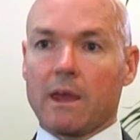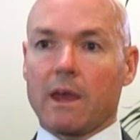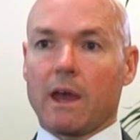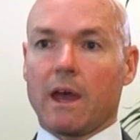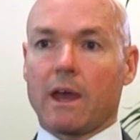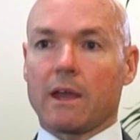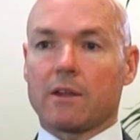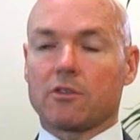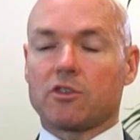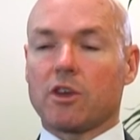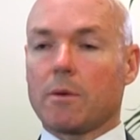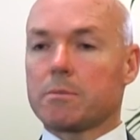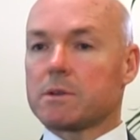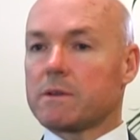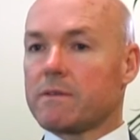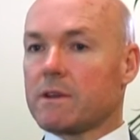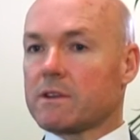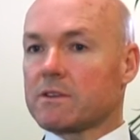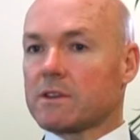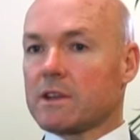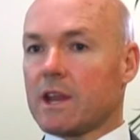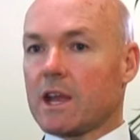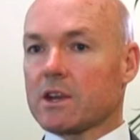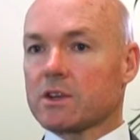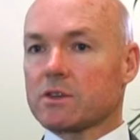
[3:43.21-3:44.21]
In terms of
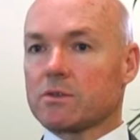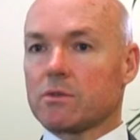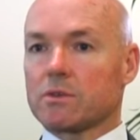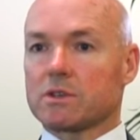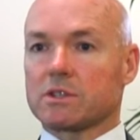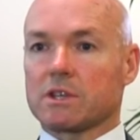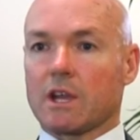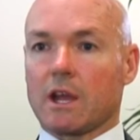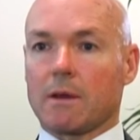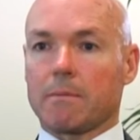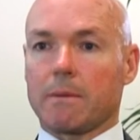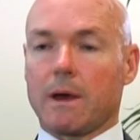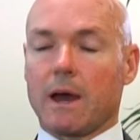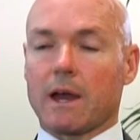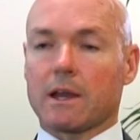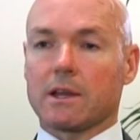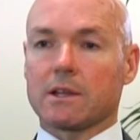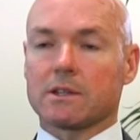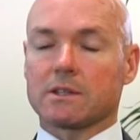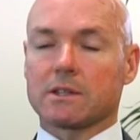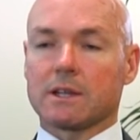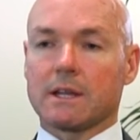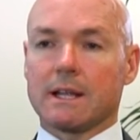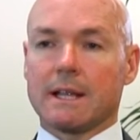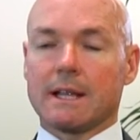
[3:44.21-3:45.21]
international share
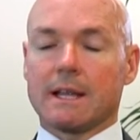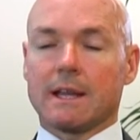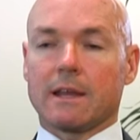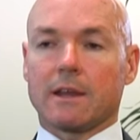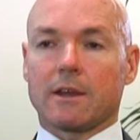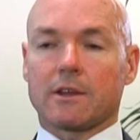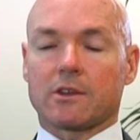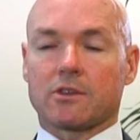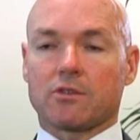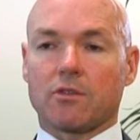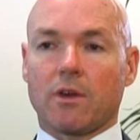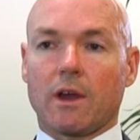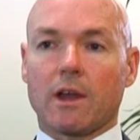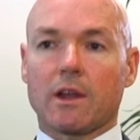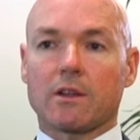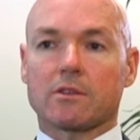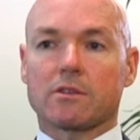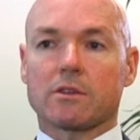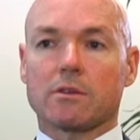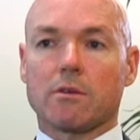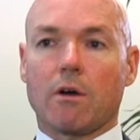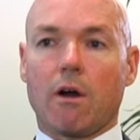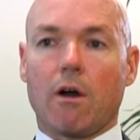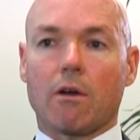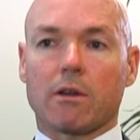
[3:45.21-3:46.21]
markets, Australians
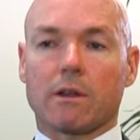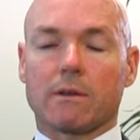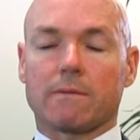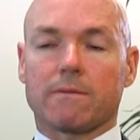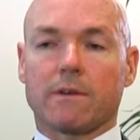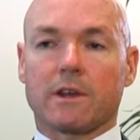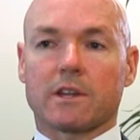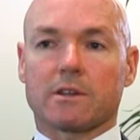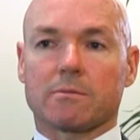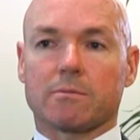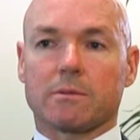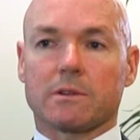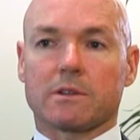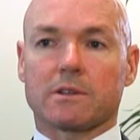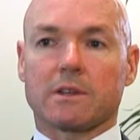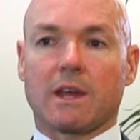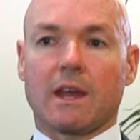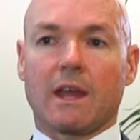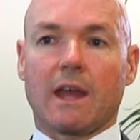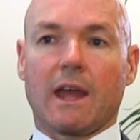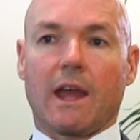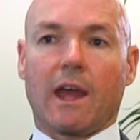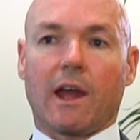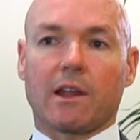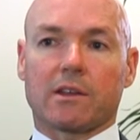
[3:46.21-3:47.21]
who hold investments
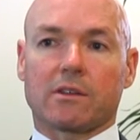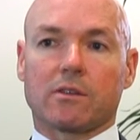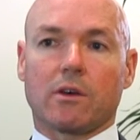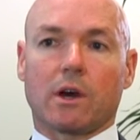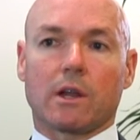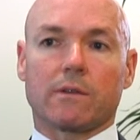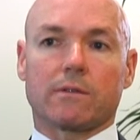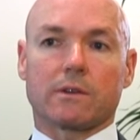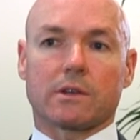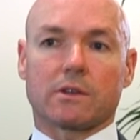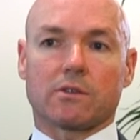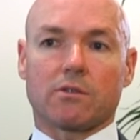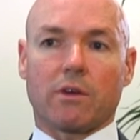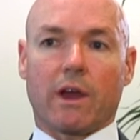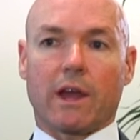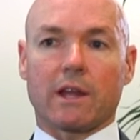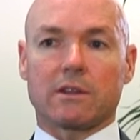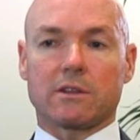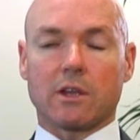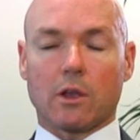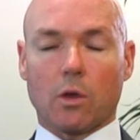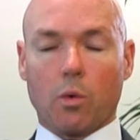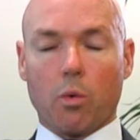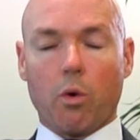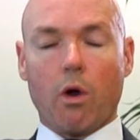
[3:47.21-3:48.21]
outside of Australia
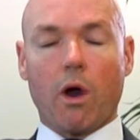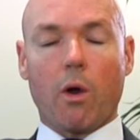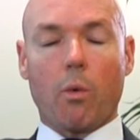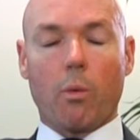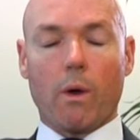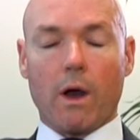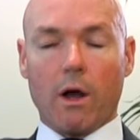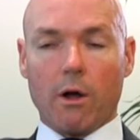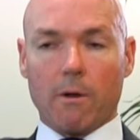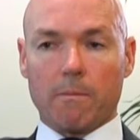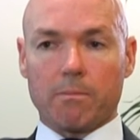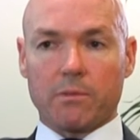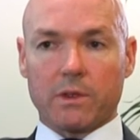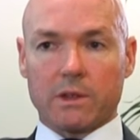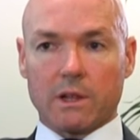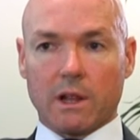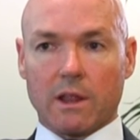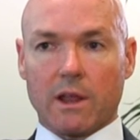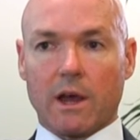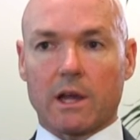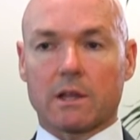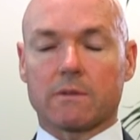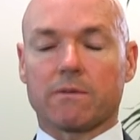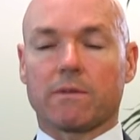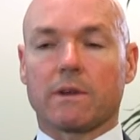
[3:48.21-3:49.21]
did quite well in the
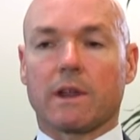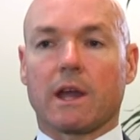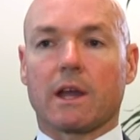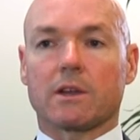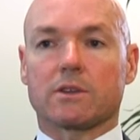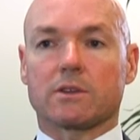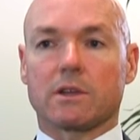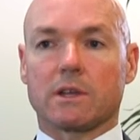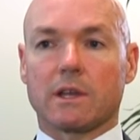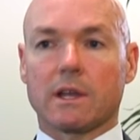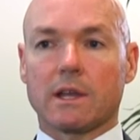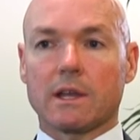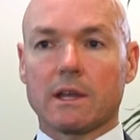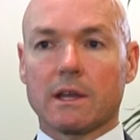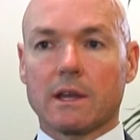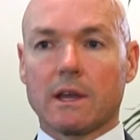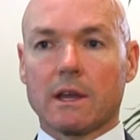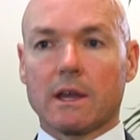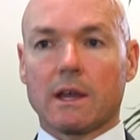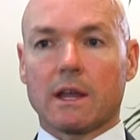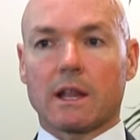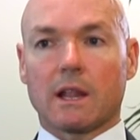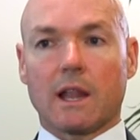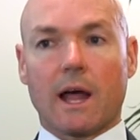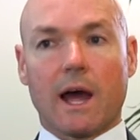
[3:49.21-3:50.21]
last financial year,
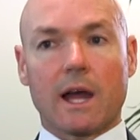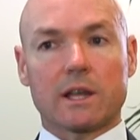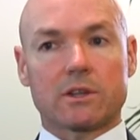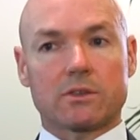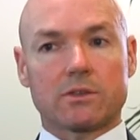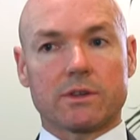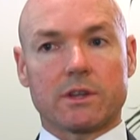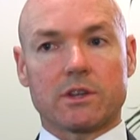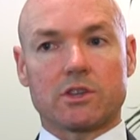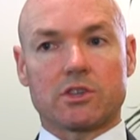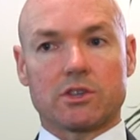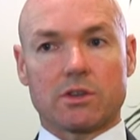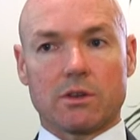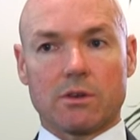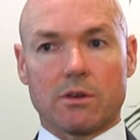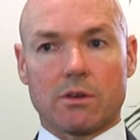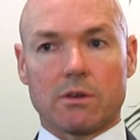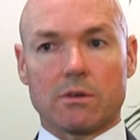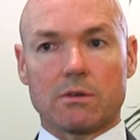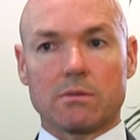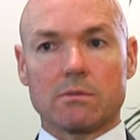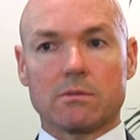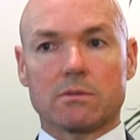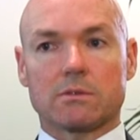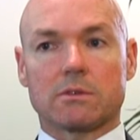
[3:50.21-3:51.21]
largely
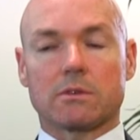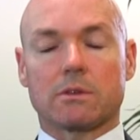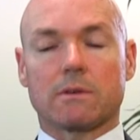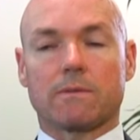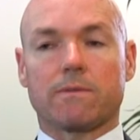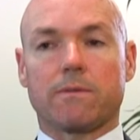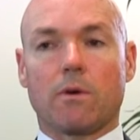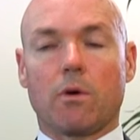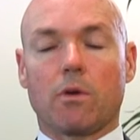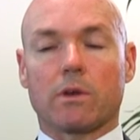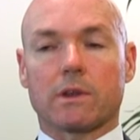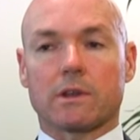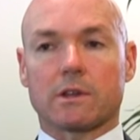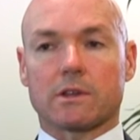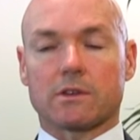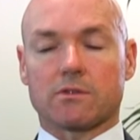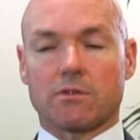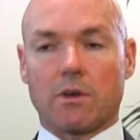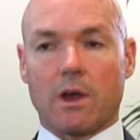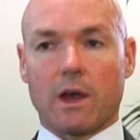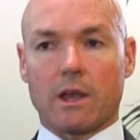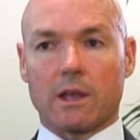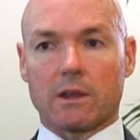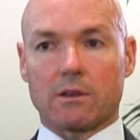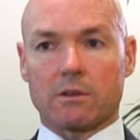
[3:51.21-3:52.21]
due to the falling
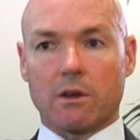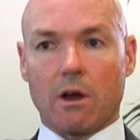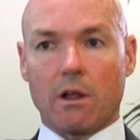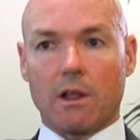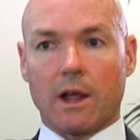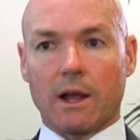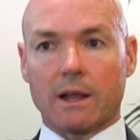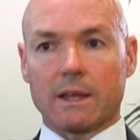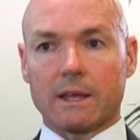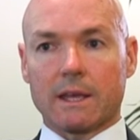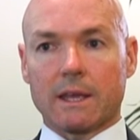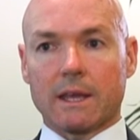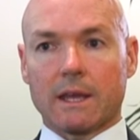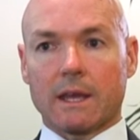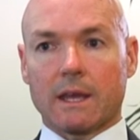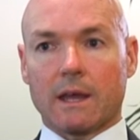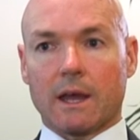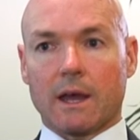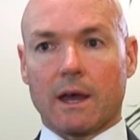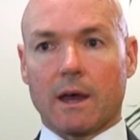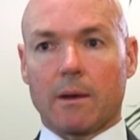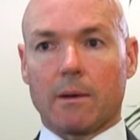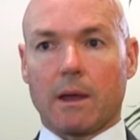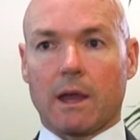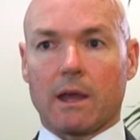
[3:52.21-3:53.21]
Australian dollar.
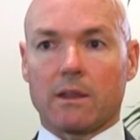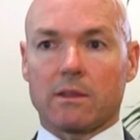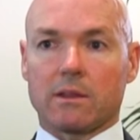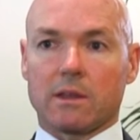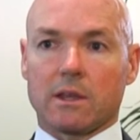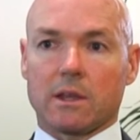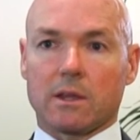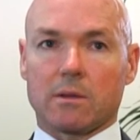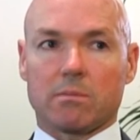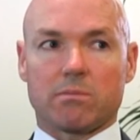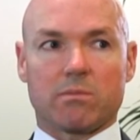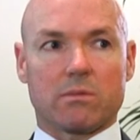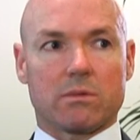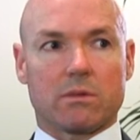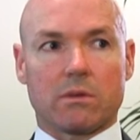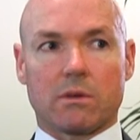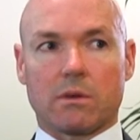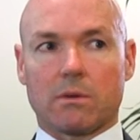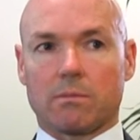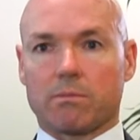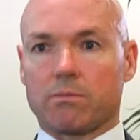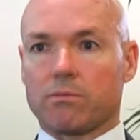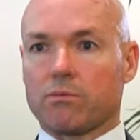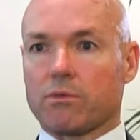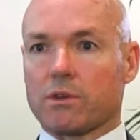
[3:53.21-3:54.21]
And
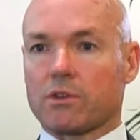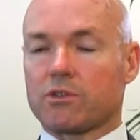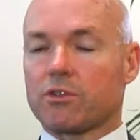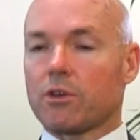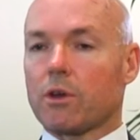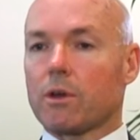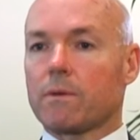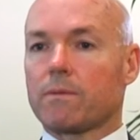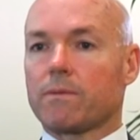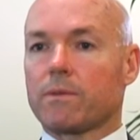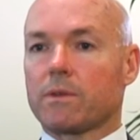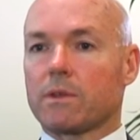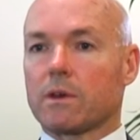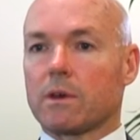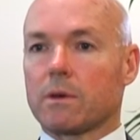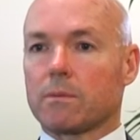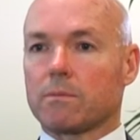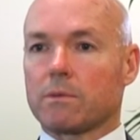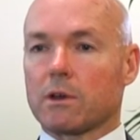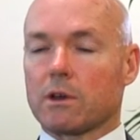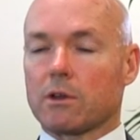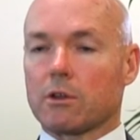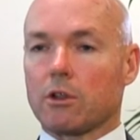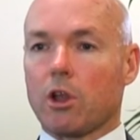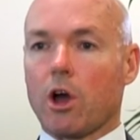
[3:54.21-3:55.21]
the return for
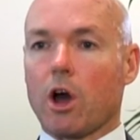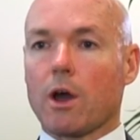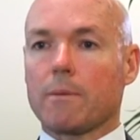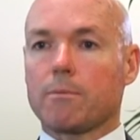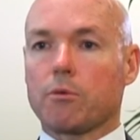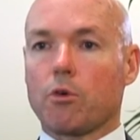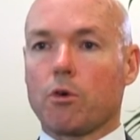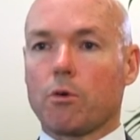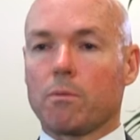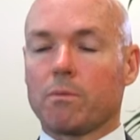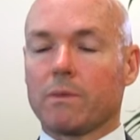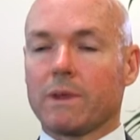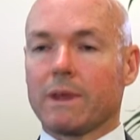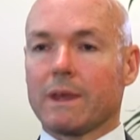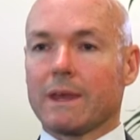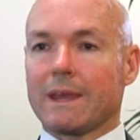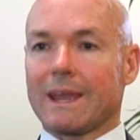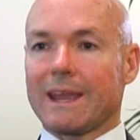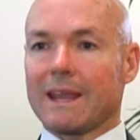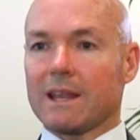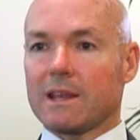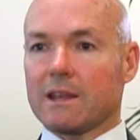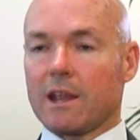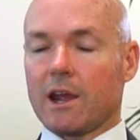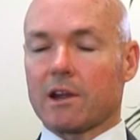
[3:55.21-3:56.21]
the global
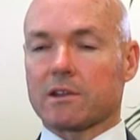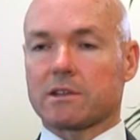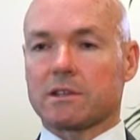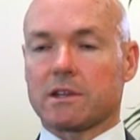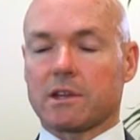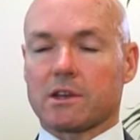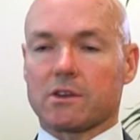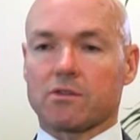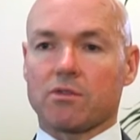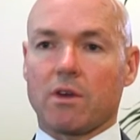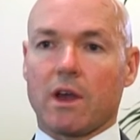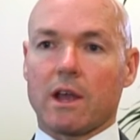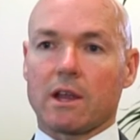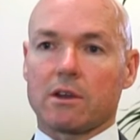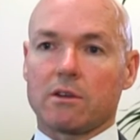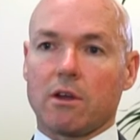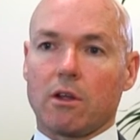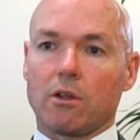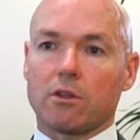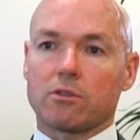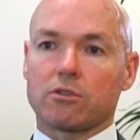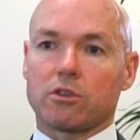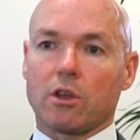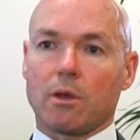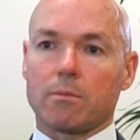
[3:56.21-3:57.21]
index in Australian
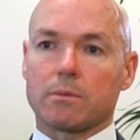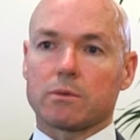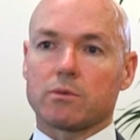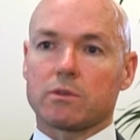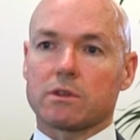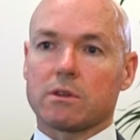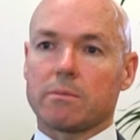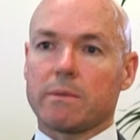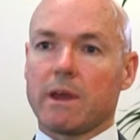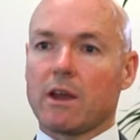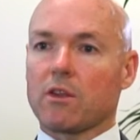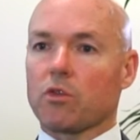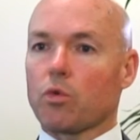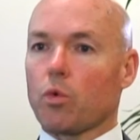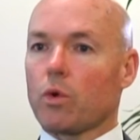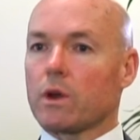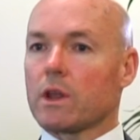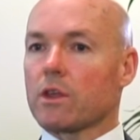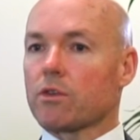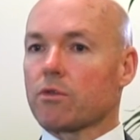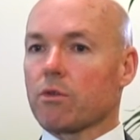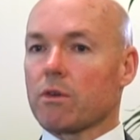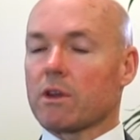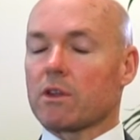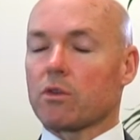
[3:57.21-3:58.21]
dollar terms was about
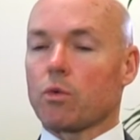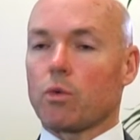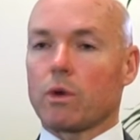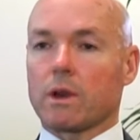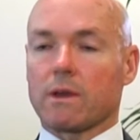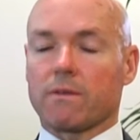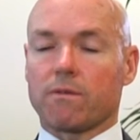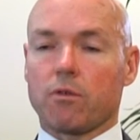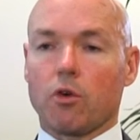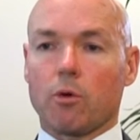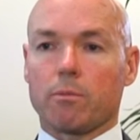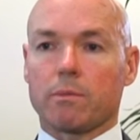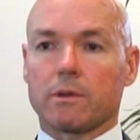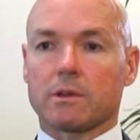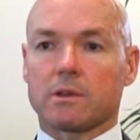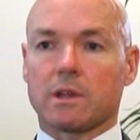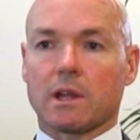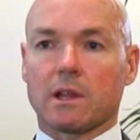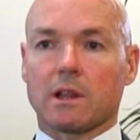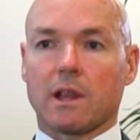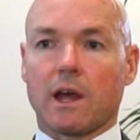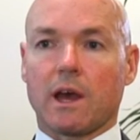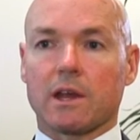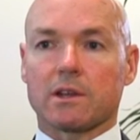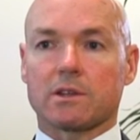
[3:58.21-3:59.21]

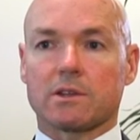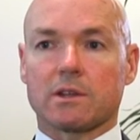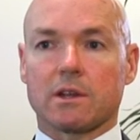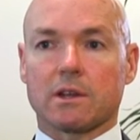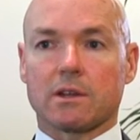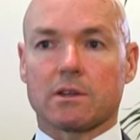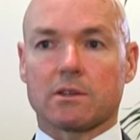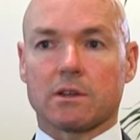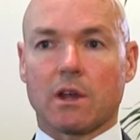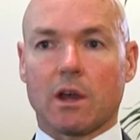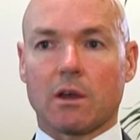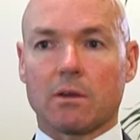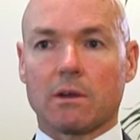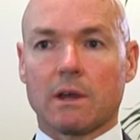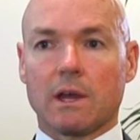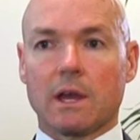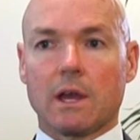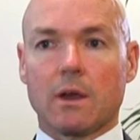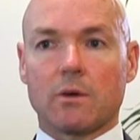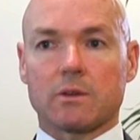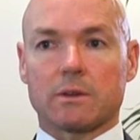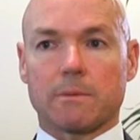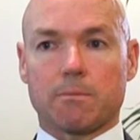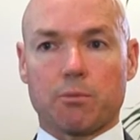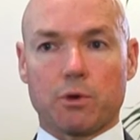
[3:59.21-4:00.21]
23-24% last year. So
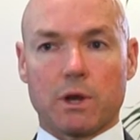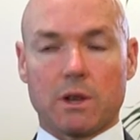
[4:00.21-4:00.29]
it was a pretty